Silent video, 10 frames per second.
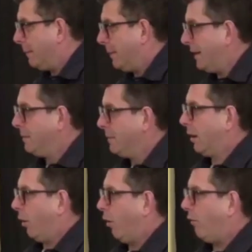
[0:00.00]
the middle
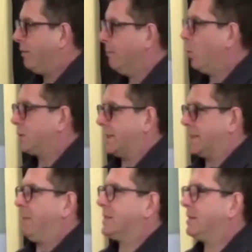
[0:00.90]
of the most
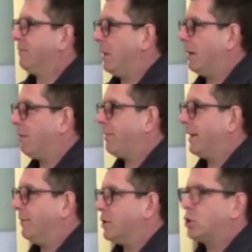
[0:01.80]
expensive month in
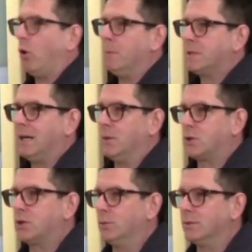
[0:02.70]
the Thomas
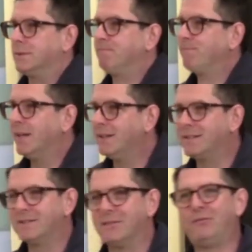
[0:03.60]
household. This is
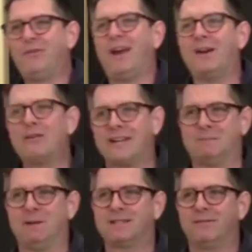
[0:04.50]
a very
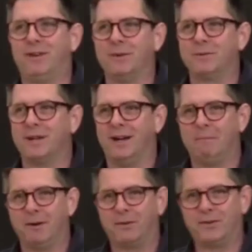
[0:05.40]
expensive
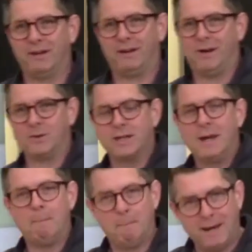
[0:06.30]
month in our house,
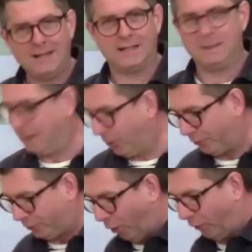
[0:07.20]
mainly because
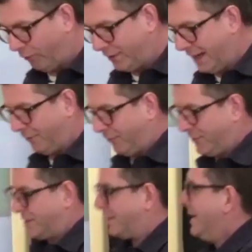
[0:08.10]
of
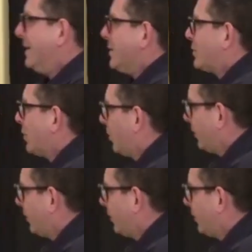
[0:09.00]
gifts. So there's a